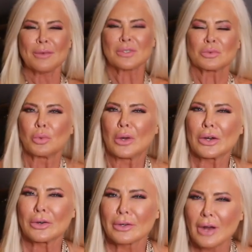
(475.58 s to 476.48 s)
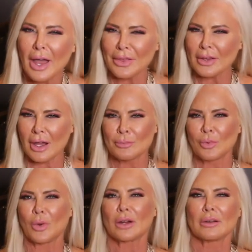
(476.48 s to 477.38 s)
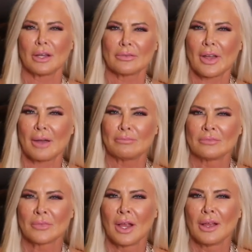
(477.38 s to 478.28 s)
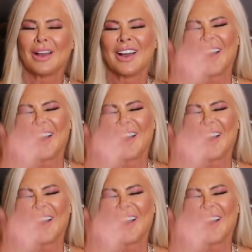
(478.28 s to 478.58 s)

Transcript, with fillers: I'm just weird. I think I'm weird, huh, Fab? Yeah.